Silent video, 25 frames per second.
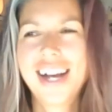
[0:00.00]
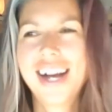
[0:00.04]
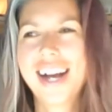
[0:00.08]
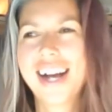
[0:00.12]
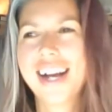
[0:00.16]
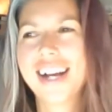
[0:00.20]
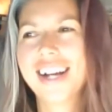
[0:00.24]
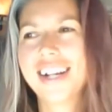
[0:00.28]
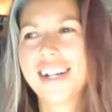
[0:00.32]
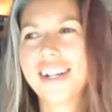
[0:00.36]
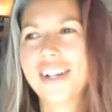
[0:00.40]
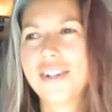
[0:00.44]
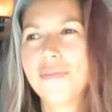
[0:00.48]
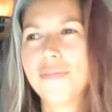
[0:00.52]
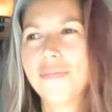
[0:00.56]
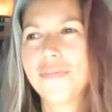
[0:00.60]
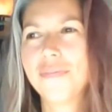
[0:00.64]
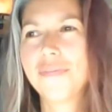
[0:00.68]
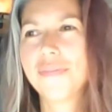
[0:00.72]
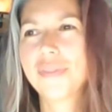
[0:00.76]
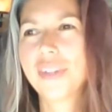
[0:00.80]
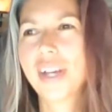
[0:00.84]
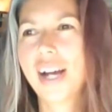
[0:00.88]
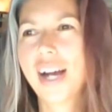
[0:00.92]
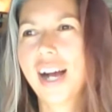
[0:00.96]

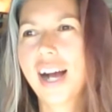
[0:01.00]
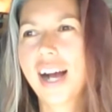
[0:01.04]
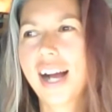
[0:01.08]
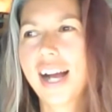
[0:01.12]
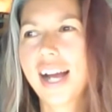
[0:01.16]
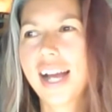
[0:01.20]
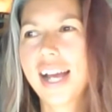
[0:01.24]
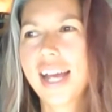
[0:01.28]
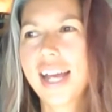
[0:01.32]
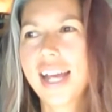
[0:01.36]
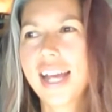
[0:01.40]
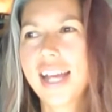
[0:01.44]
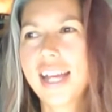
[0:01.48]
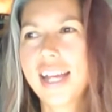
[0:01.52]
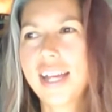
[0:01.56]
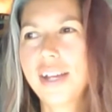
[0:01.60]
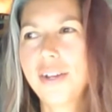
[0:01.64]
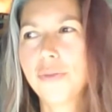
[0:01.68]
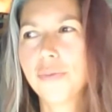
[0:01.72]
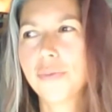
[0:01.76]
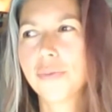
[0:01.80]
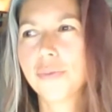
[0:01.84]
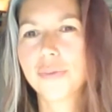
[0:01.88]
I